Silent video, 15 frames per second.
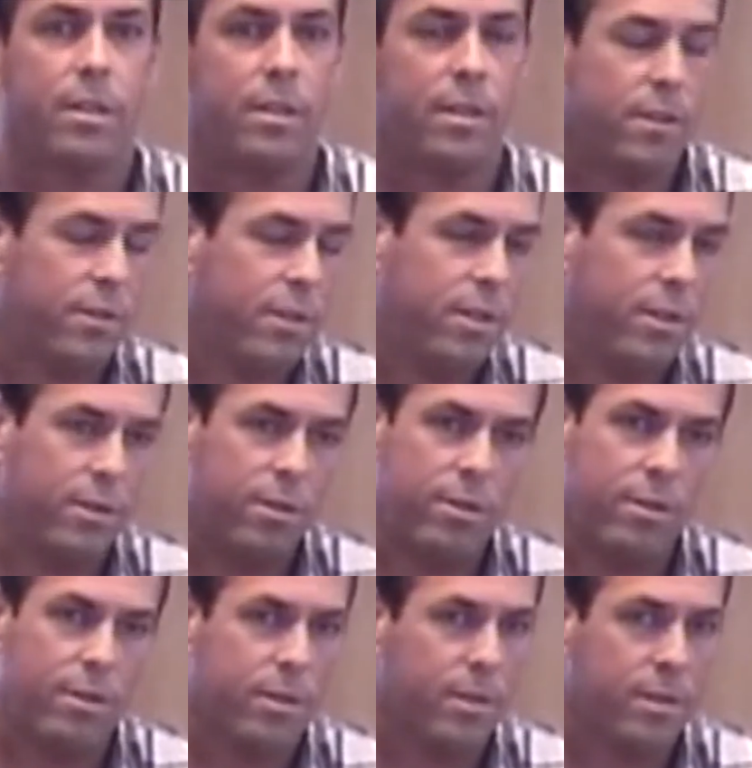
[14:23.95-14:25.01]
is
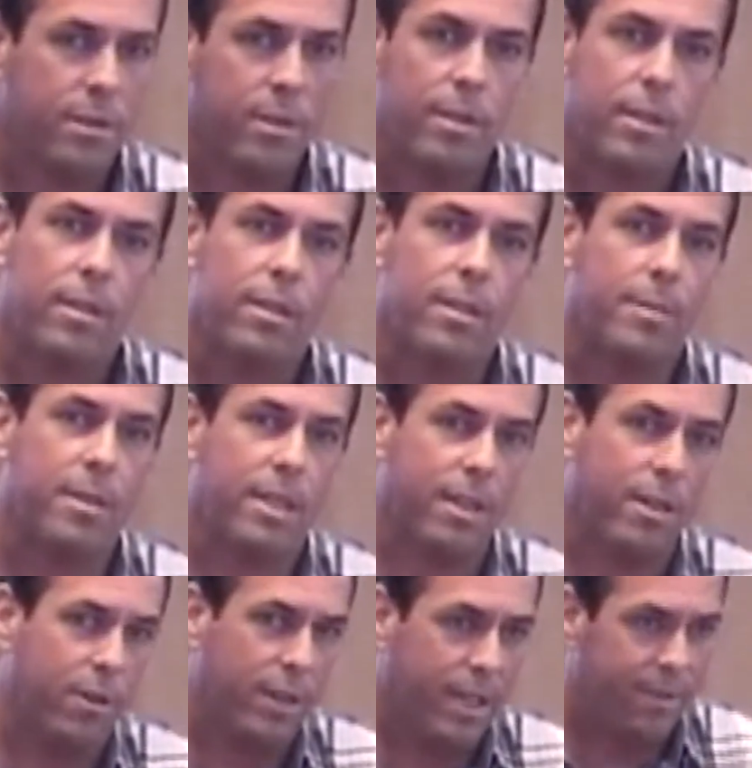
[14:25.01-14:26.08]
huge. I mean, I
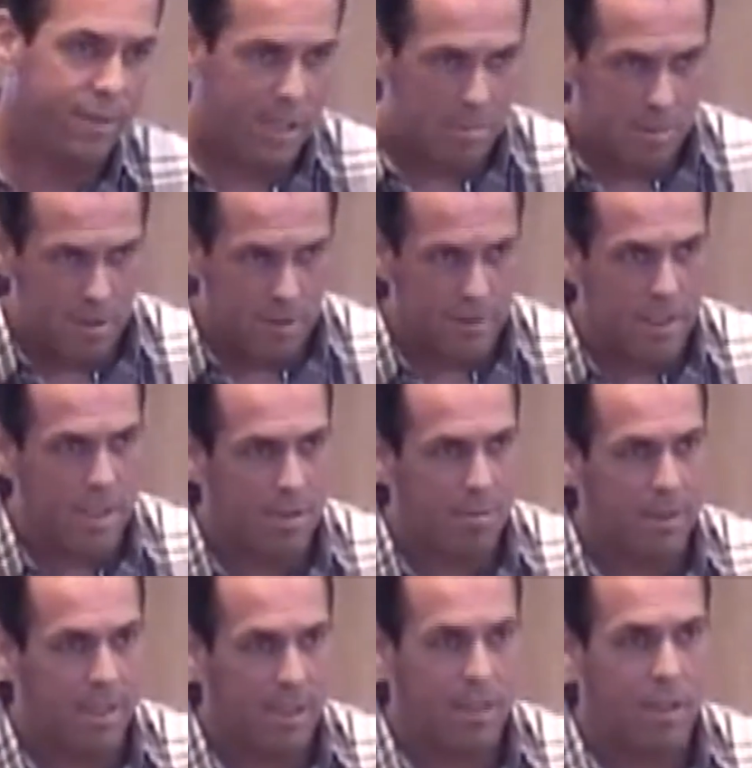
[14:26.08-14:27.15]
know they have emails now,
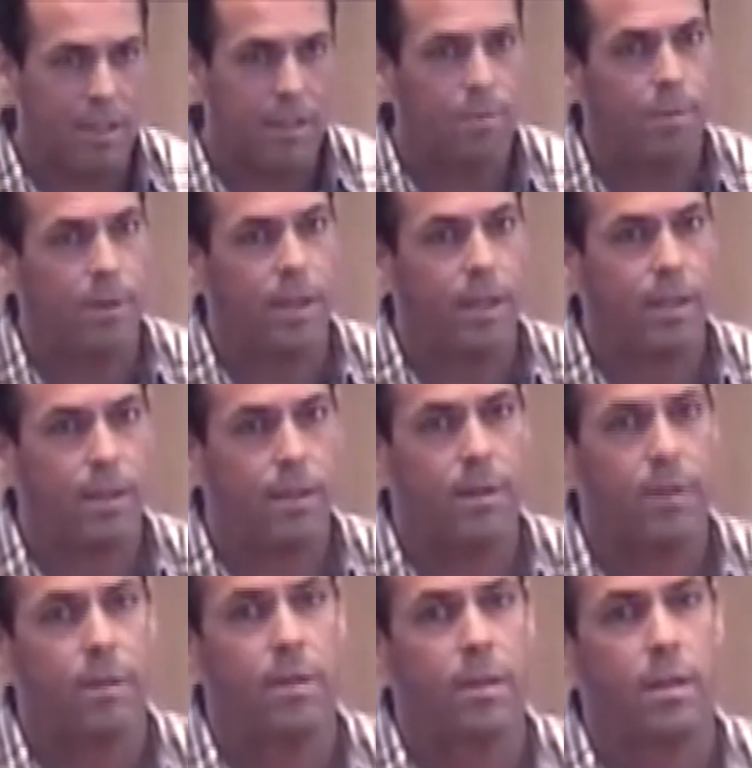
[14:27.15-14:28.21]
but that costs money.
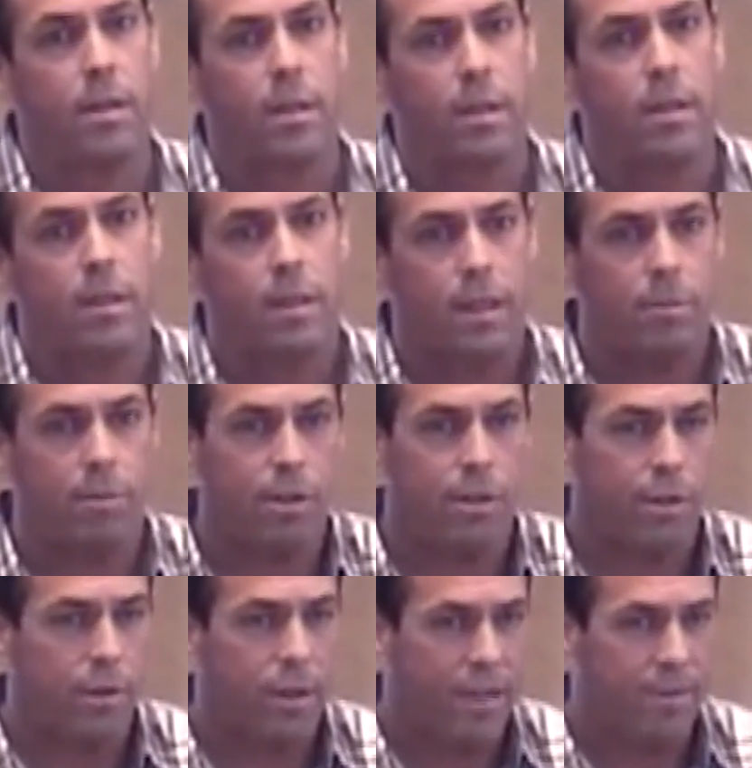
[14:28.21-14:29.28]
And when you
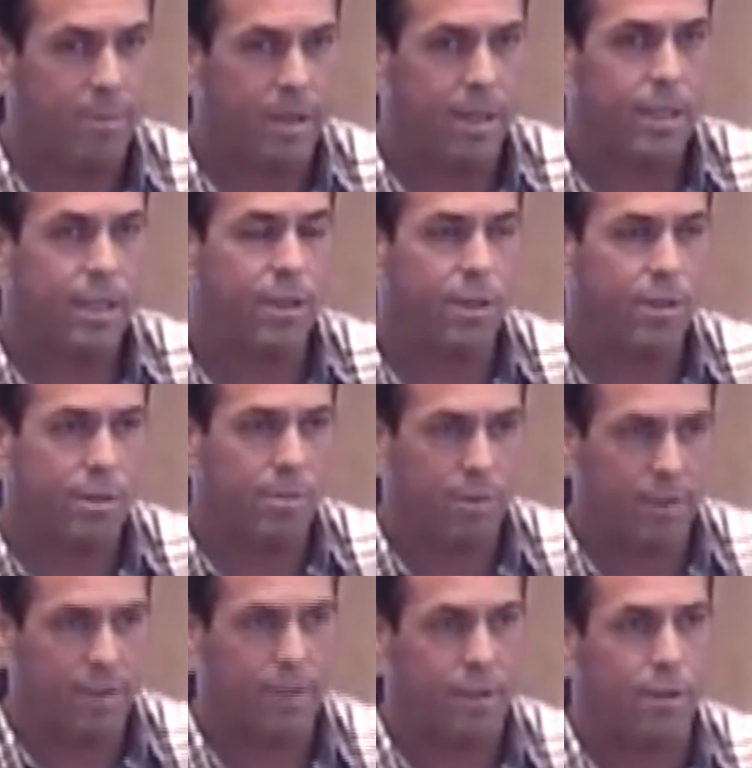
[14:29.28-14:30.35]
don't have money and you're in
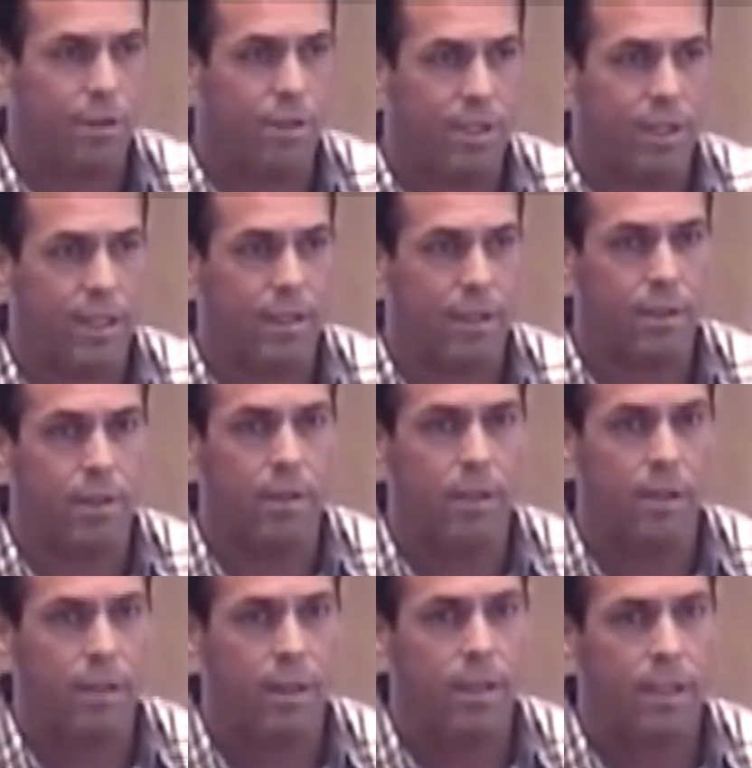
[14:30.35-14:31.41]
prison or in jail,
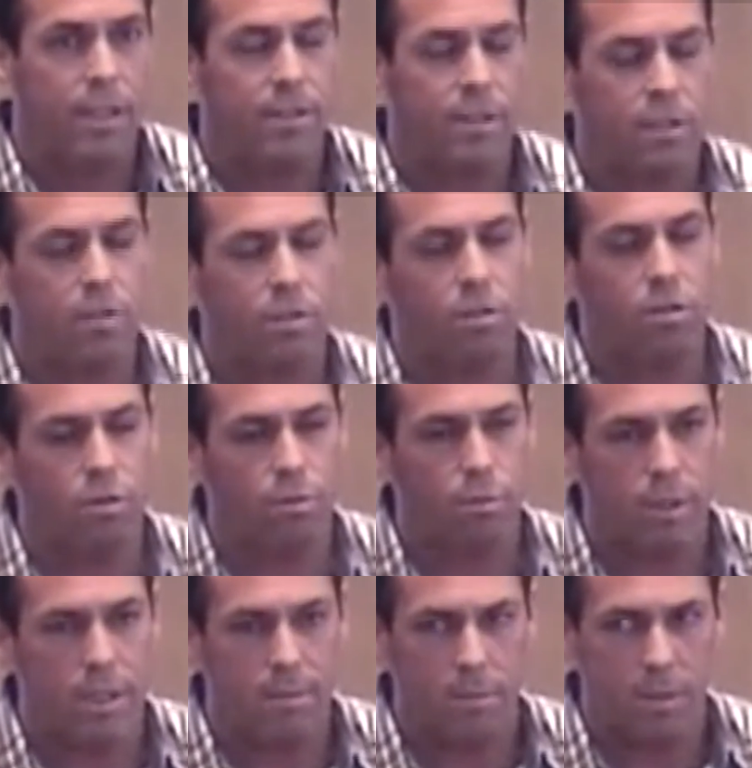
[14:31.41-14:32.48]
it's
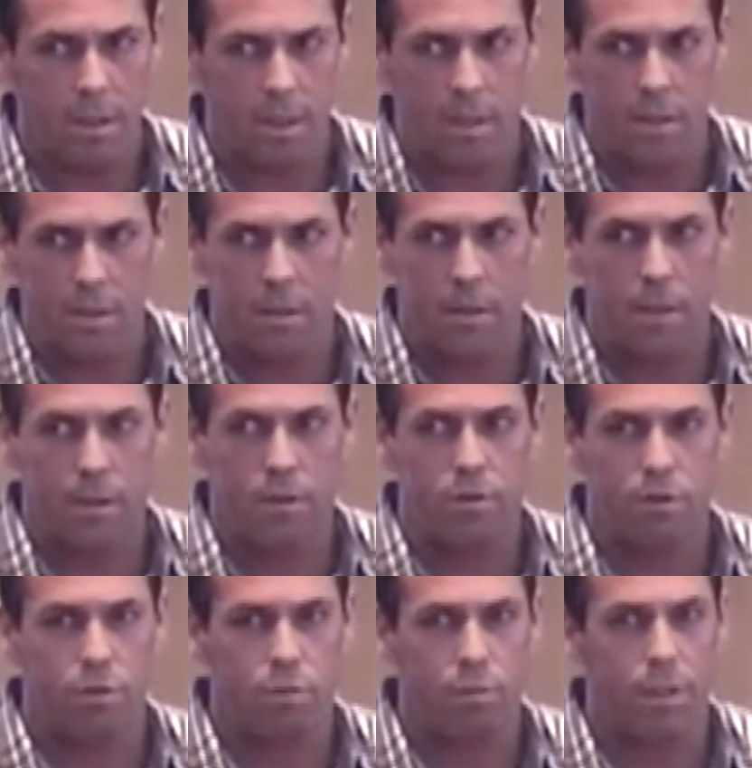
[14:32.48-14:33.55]
extremely,
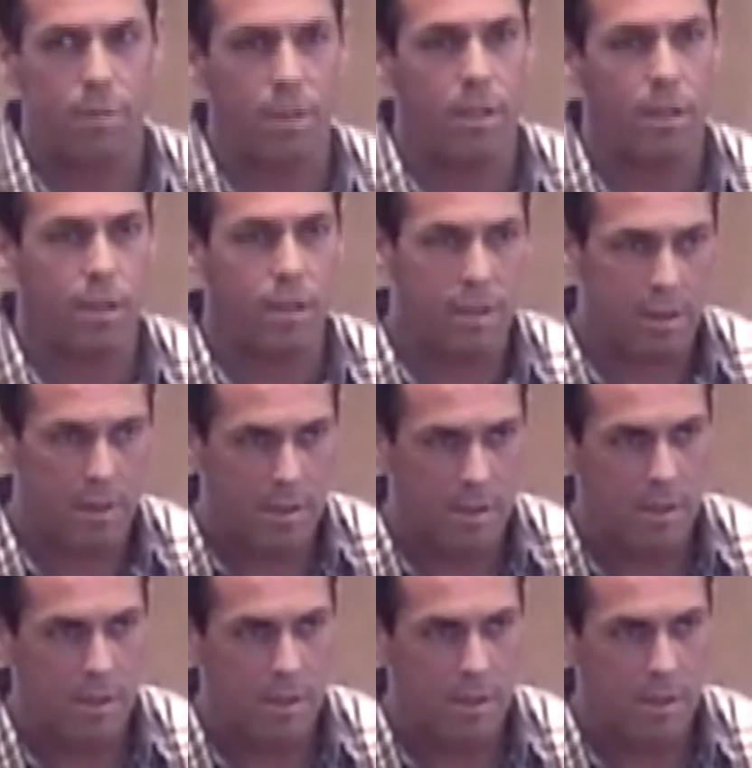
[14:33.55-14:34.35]
extremely hard